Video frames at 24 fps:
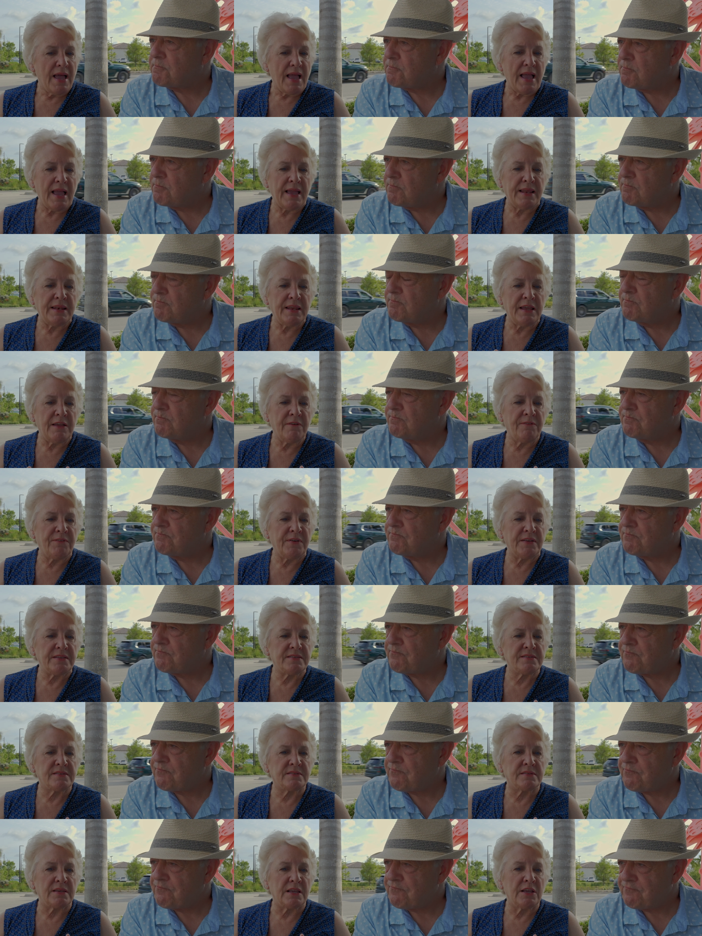Speaker 1: And if
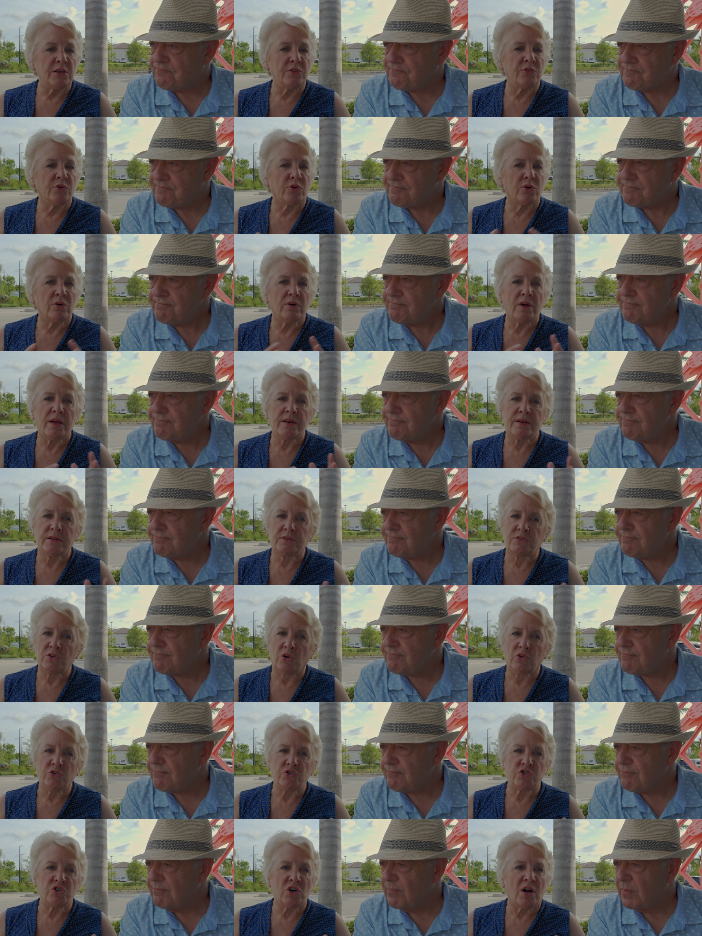it's either an
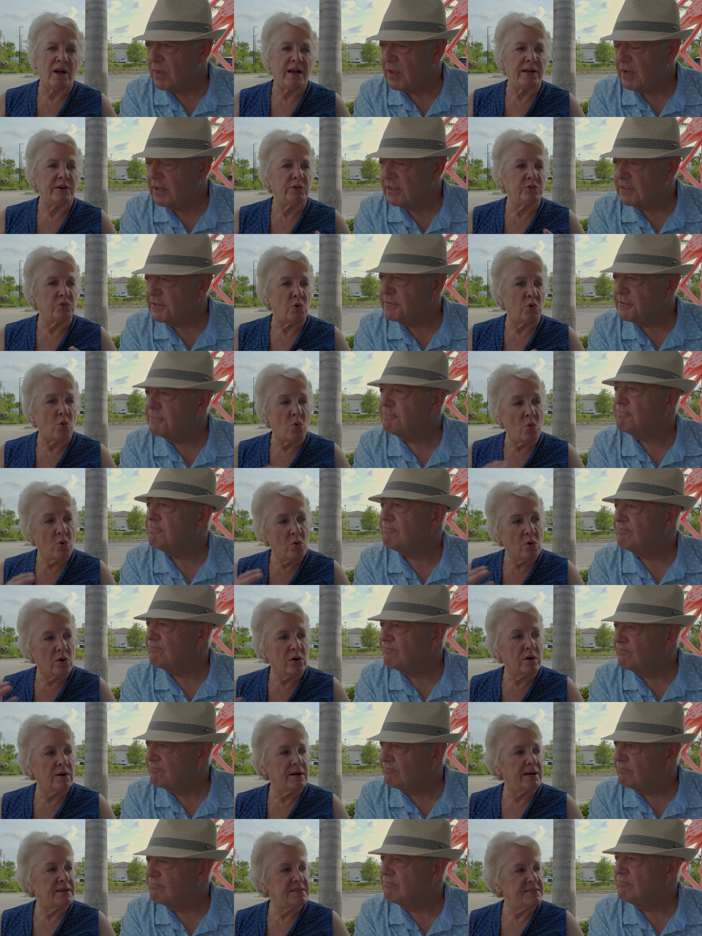adult child
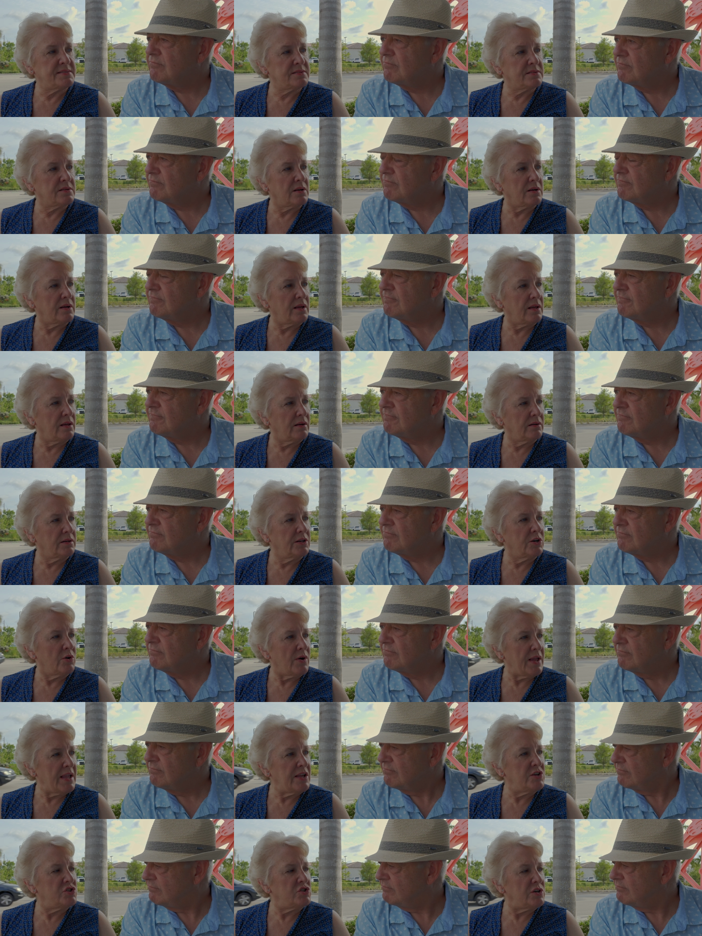or it's you know,
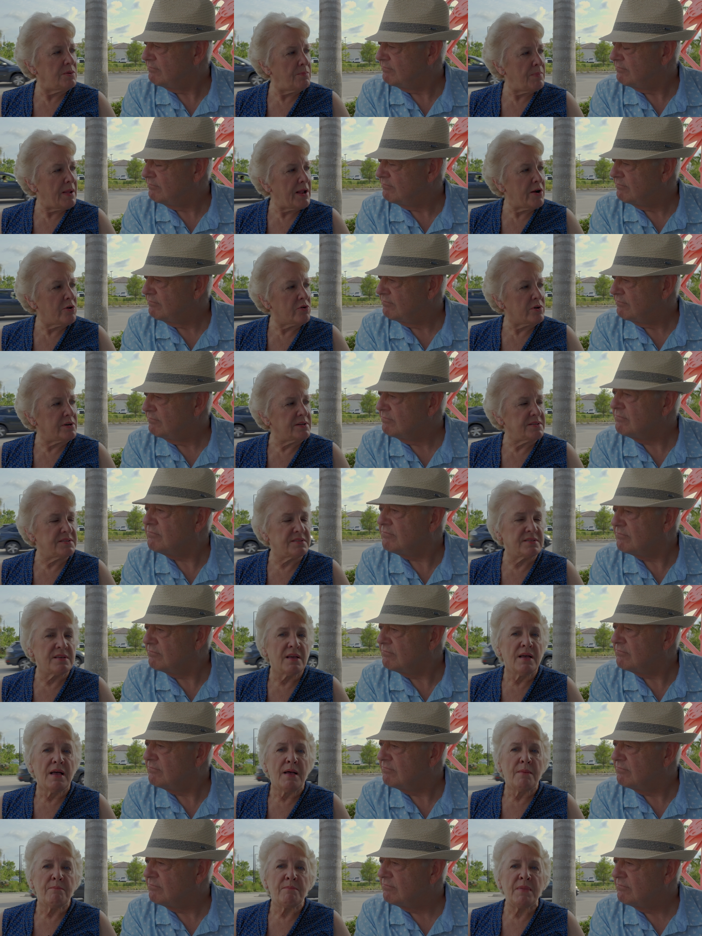aging parents,
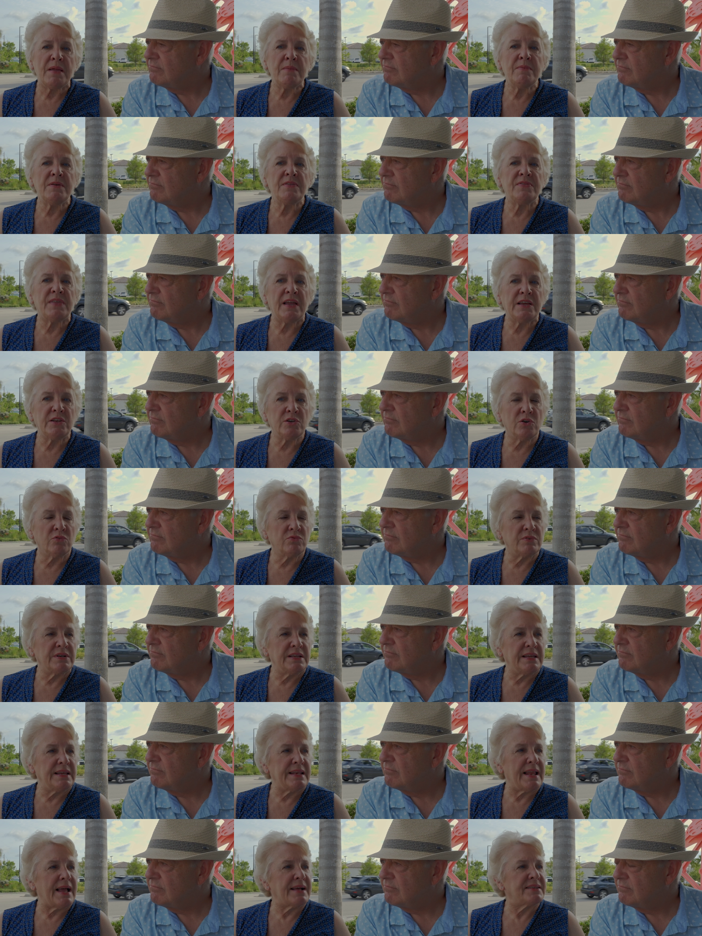maybe they don't
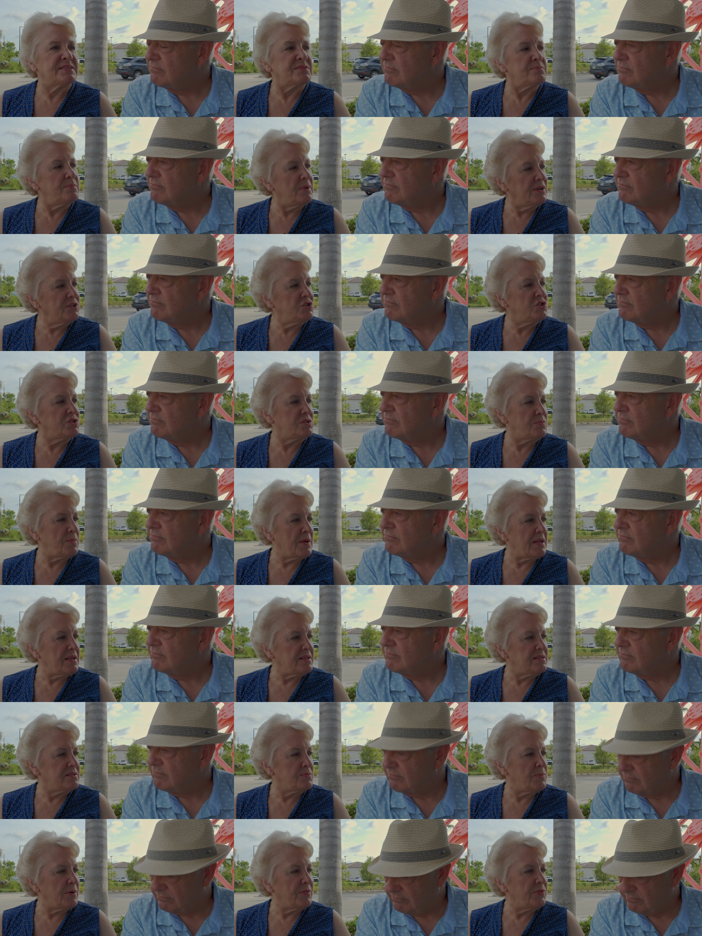need as much
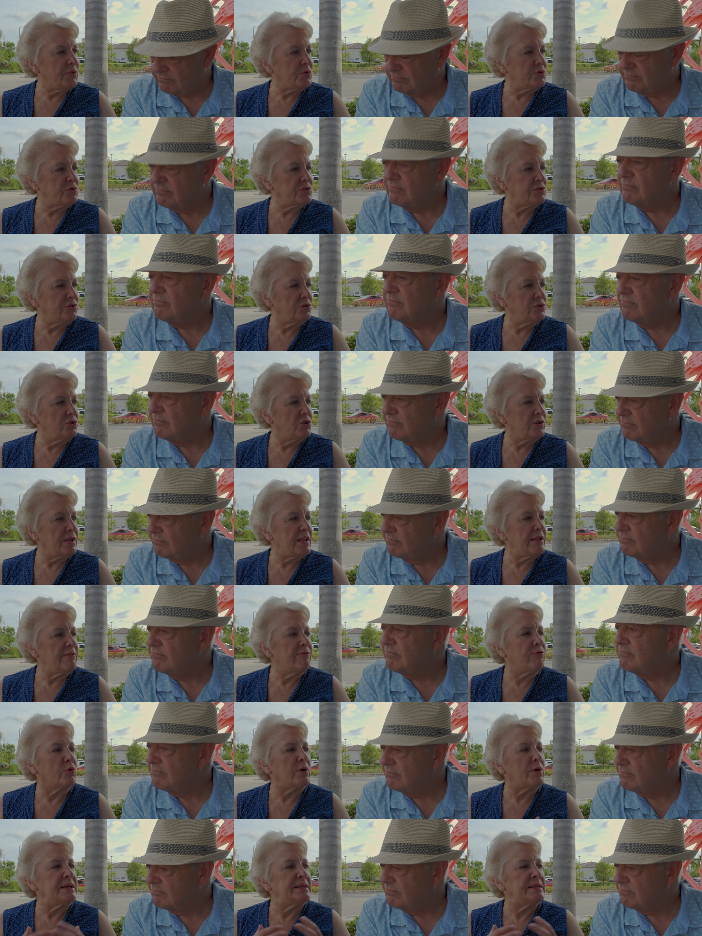space, but they're still looking
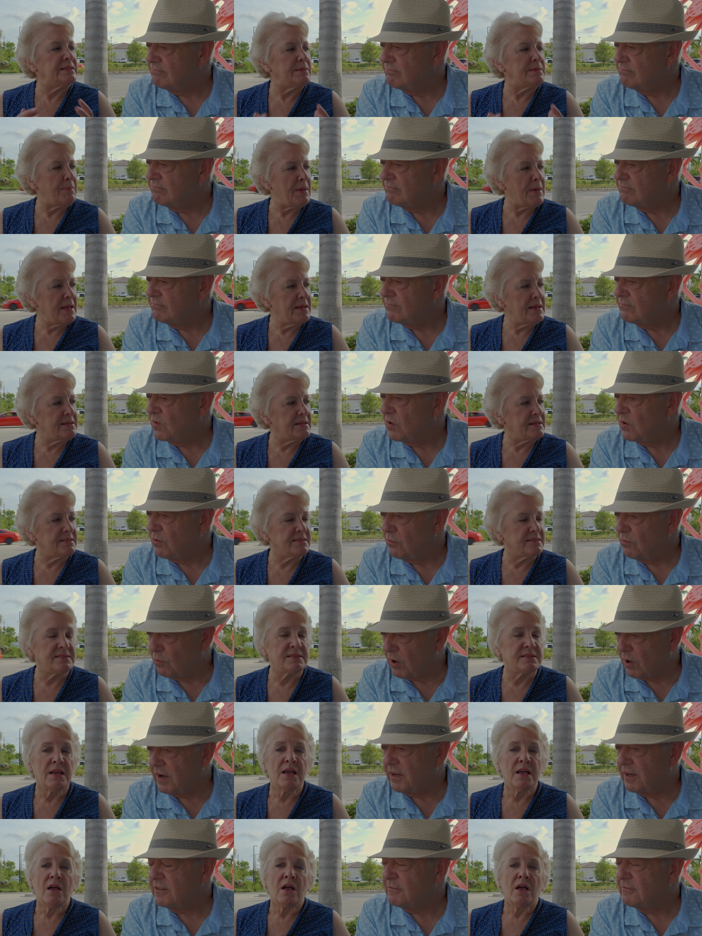for independence. Right.